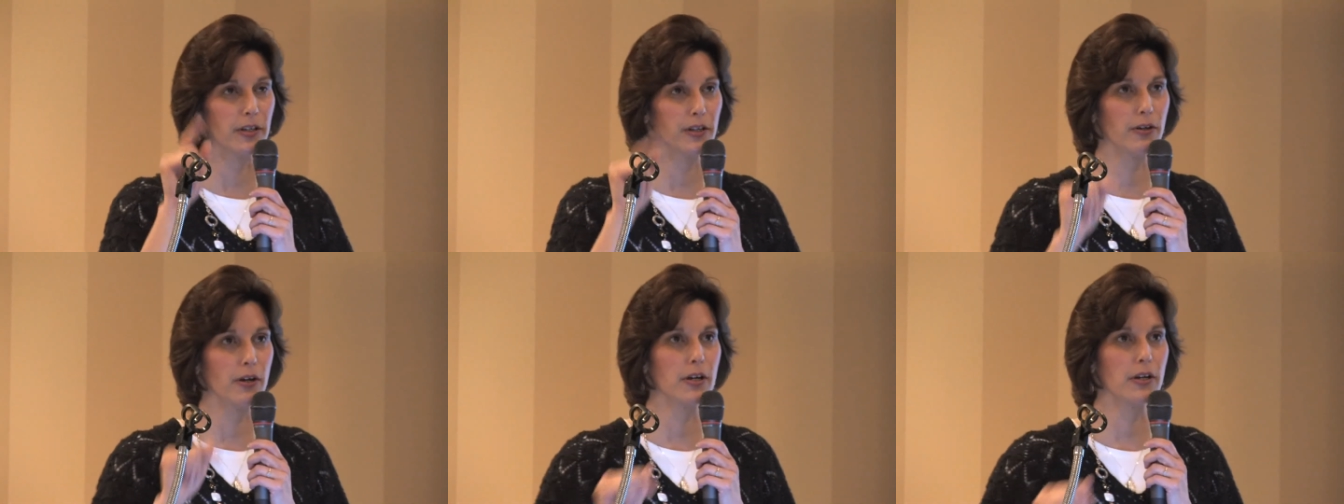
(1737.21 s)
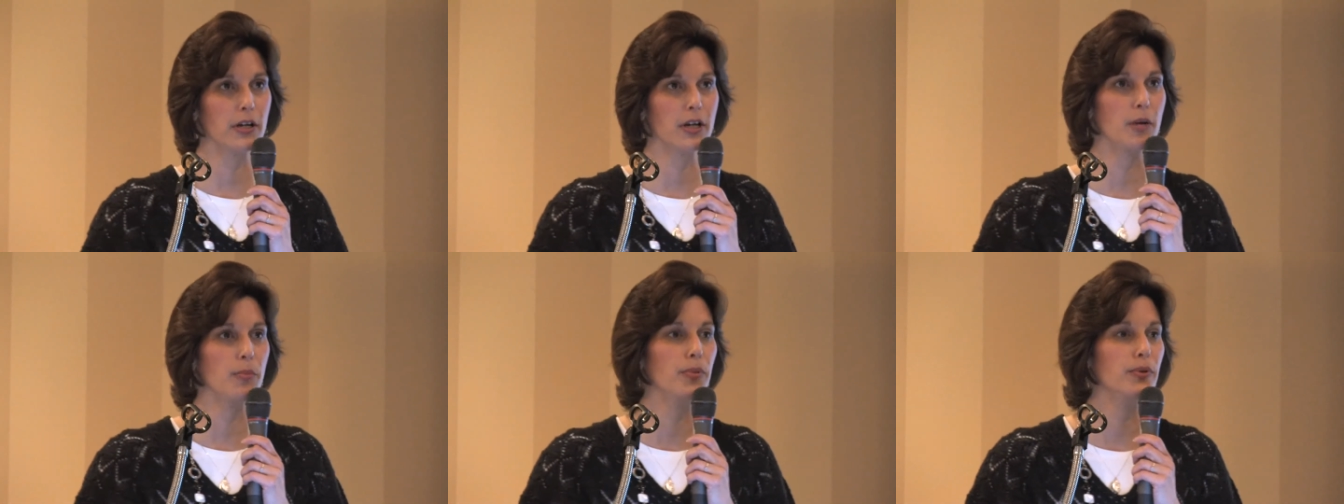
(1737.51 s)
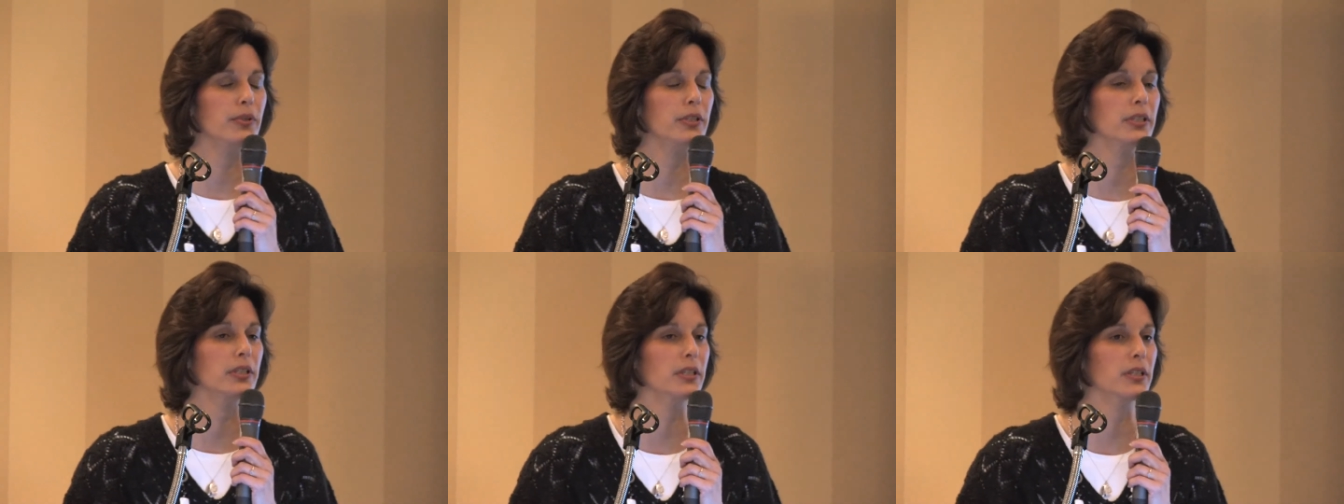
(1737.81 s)
There are a
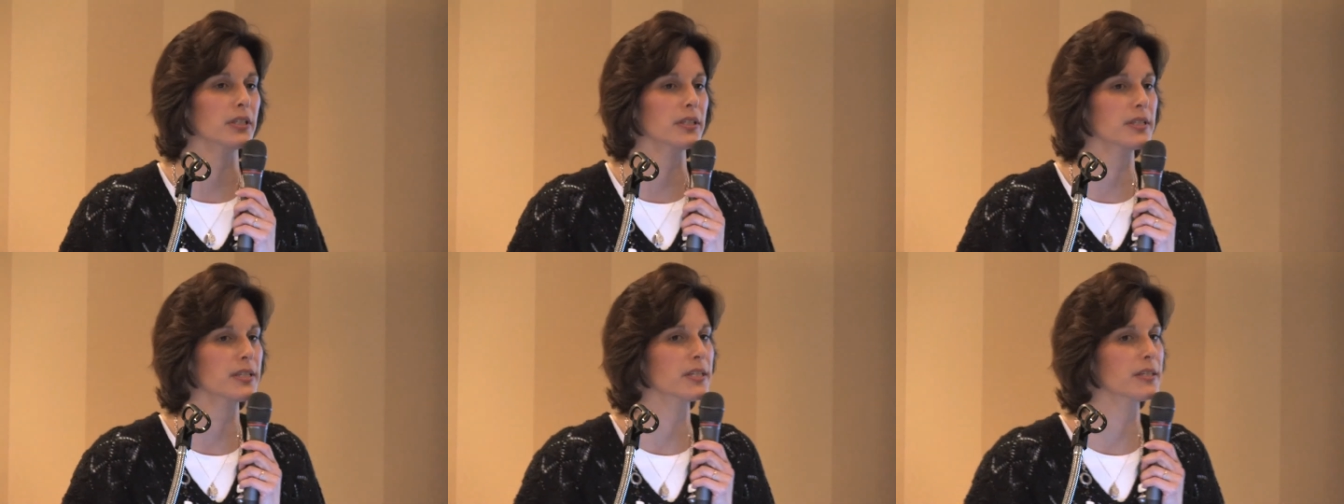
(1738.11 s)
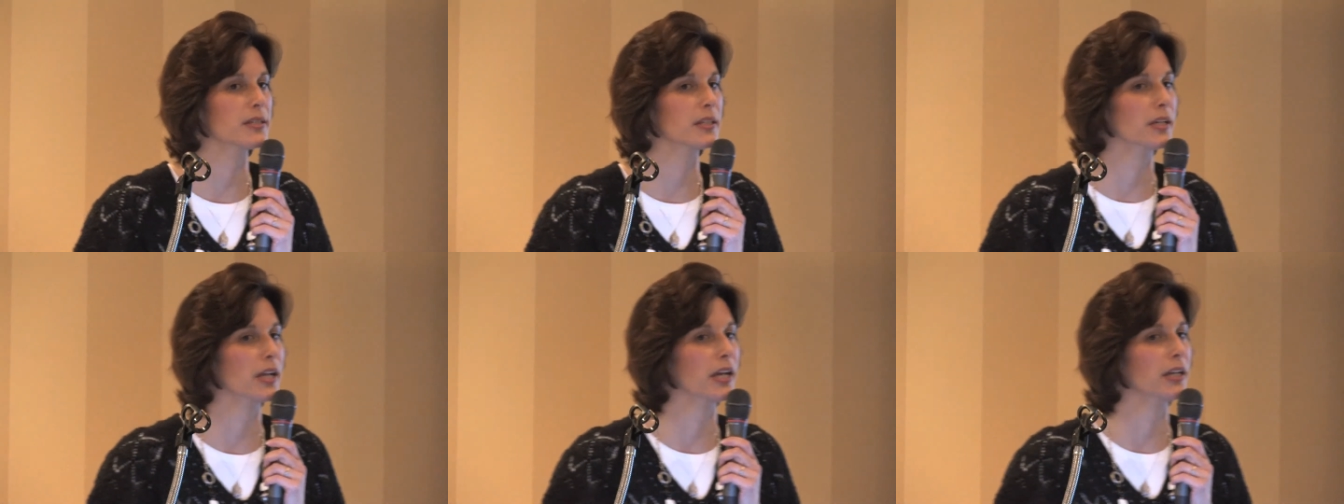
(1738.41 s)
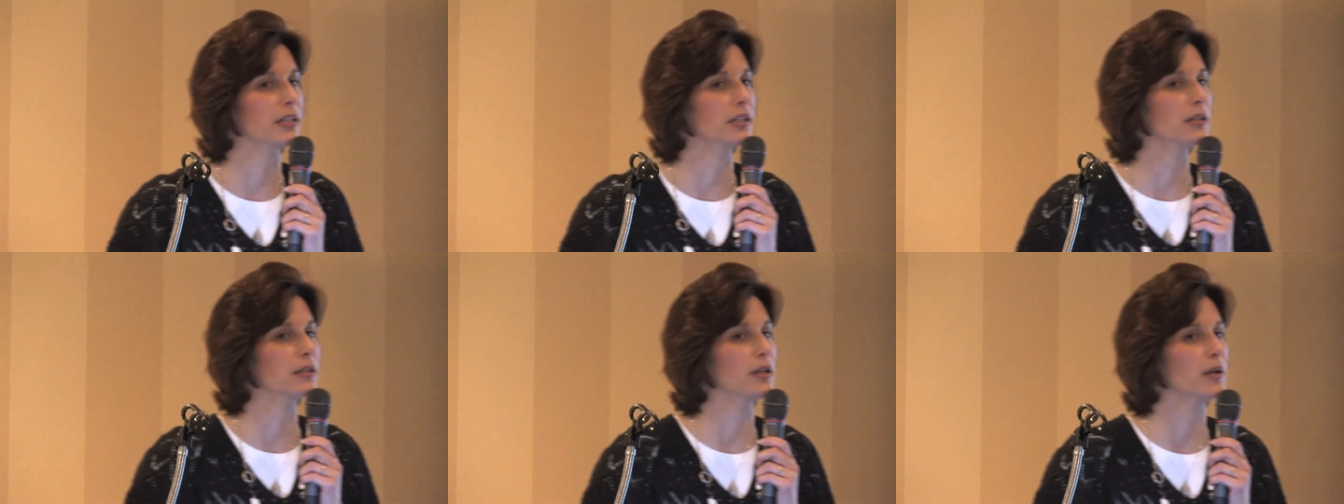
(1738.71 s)
couple in the
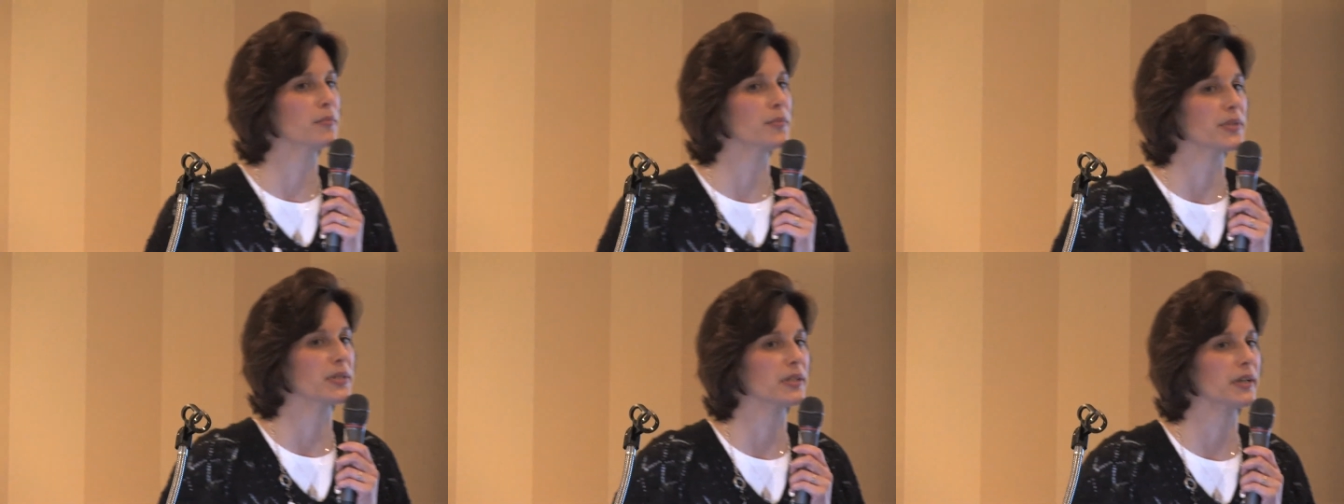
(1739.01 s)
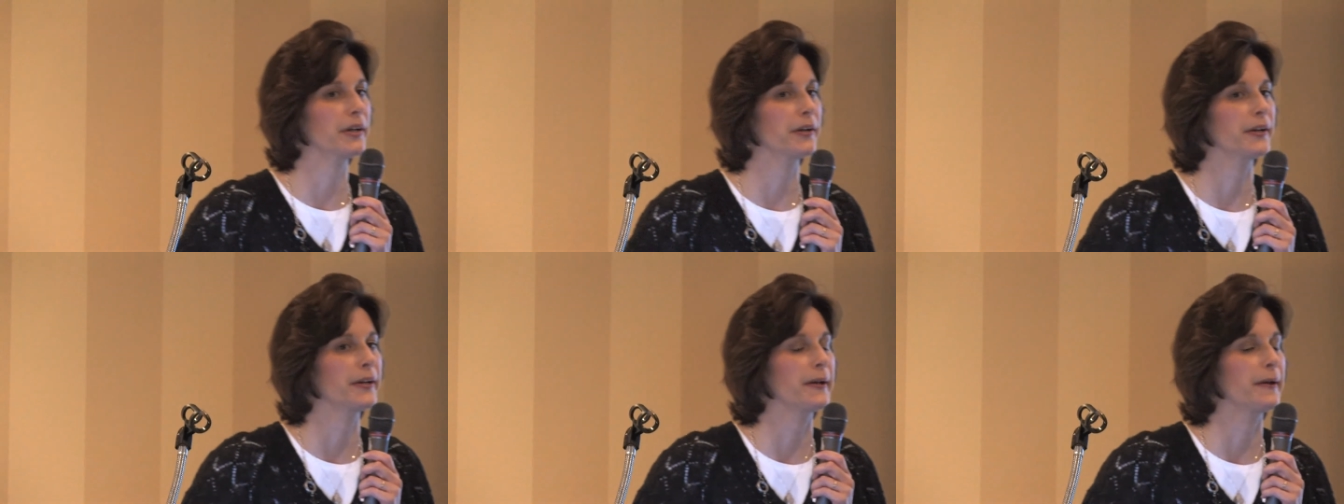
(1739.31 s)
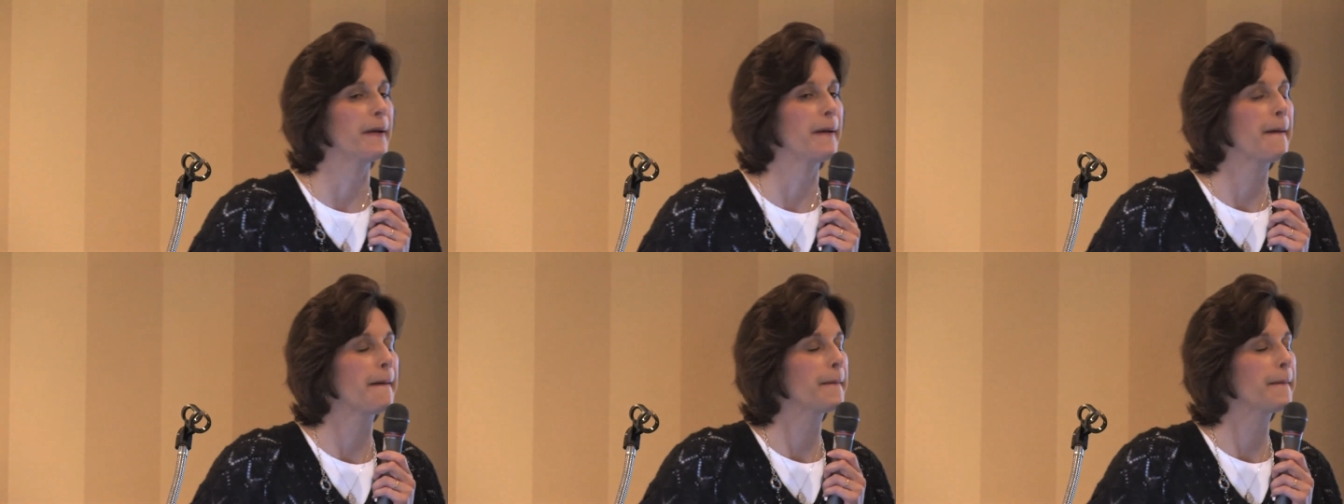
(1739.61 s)
Cincinnati, Columbus area.